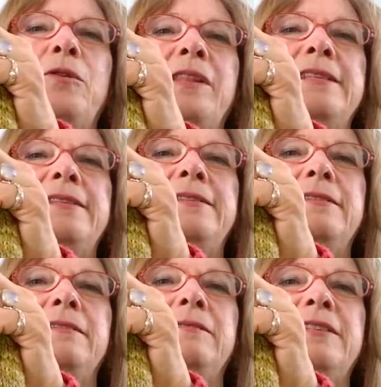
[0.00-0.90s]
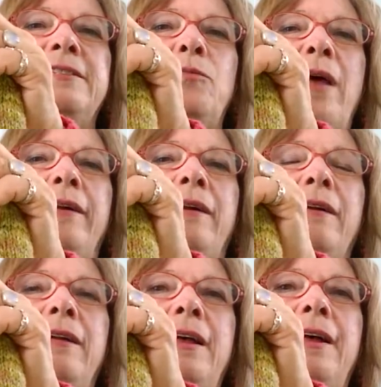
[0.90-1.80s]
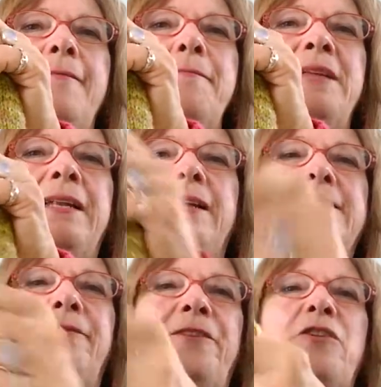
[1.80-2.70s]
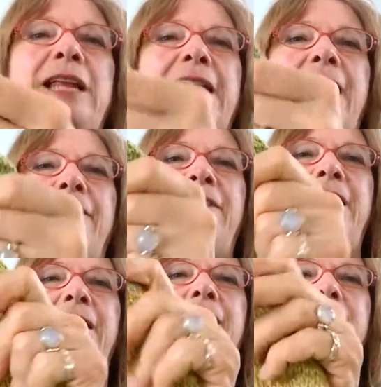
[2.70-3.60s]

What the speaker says: this sweater. It is a fairly heavy